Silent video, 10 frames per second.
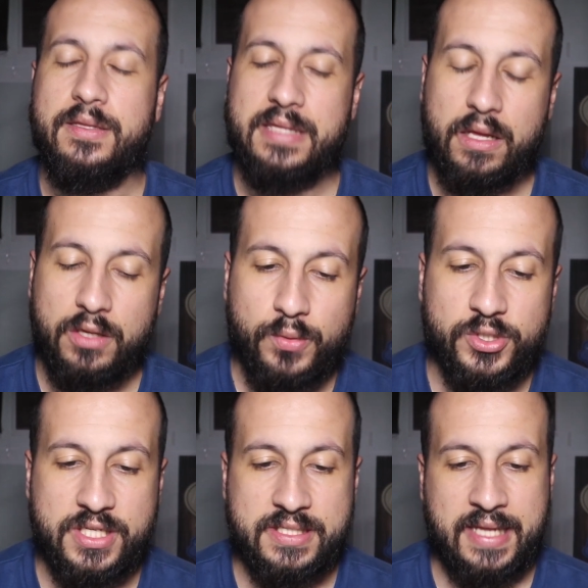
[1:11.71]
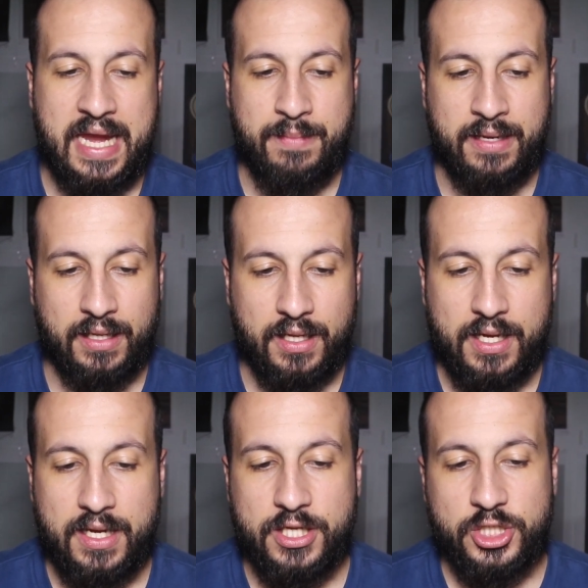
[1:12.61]
Now look what she's naming.
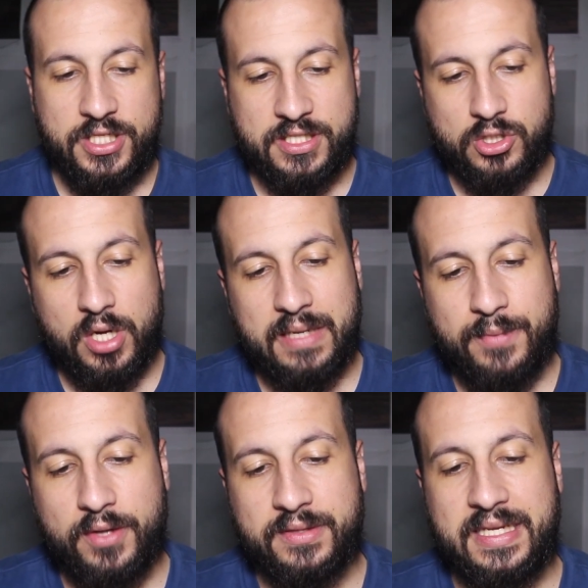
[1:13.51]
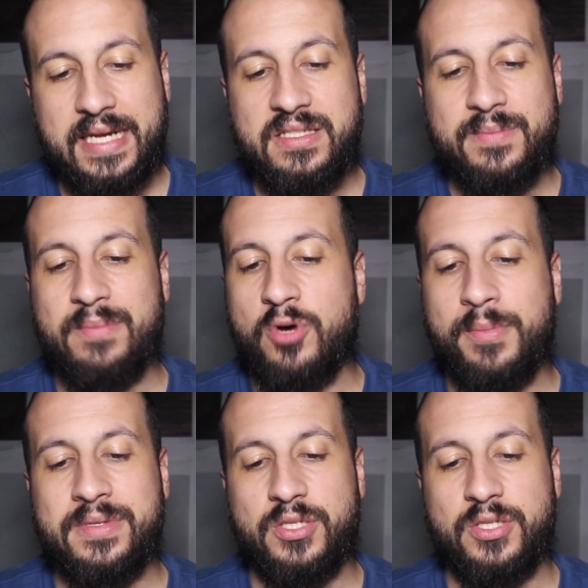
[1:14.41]
She's talking about the intimate moments,